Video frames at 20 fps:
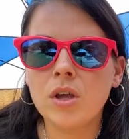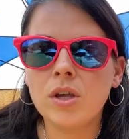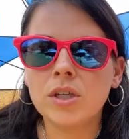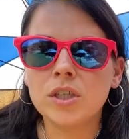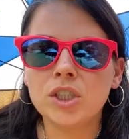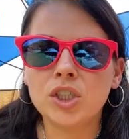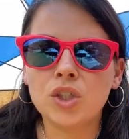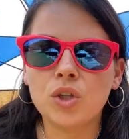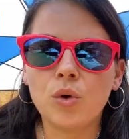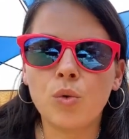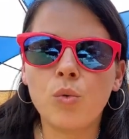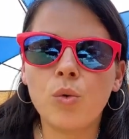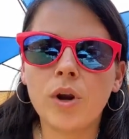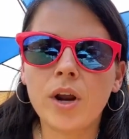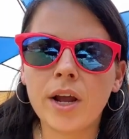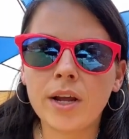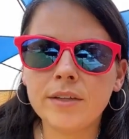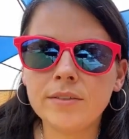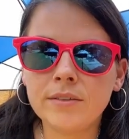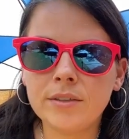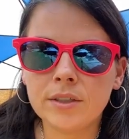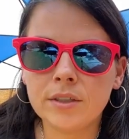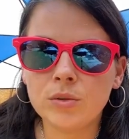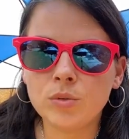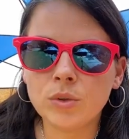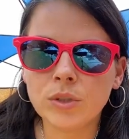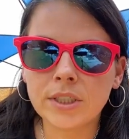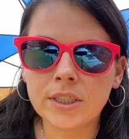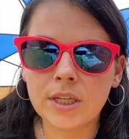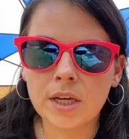So what I did
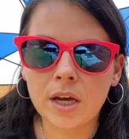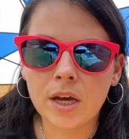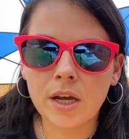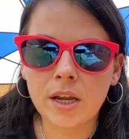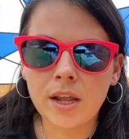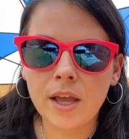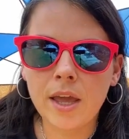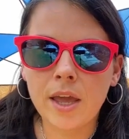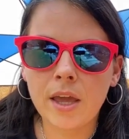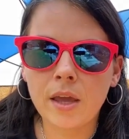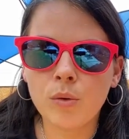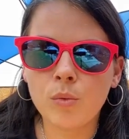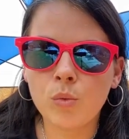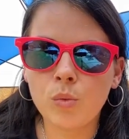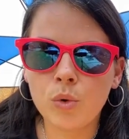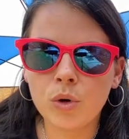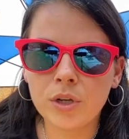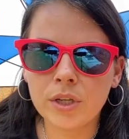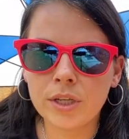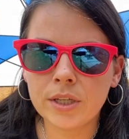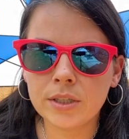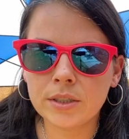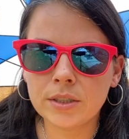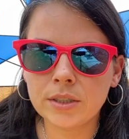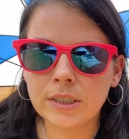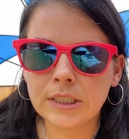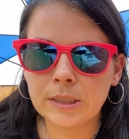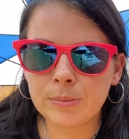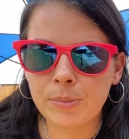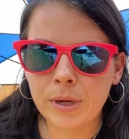was got a wooden
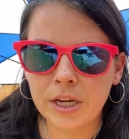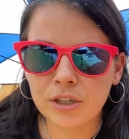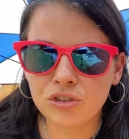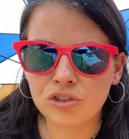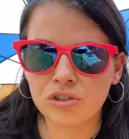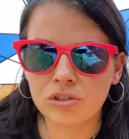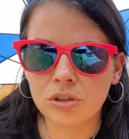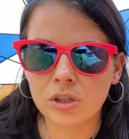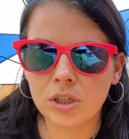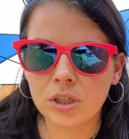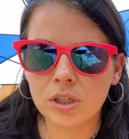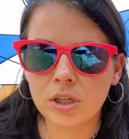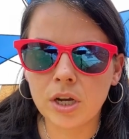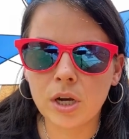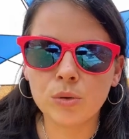spatula.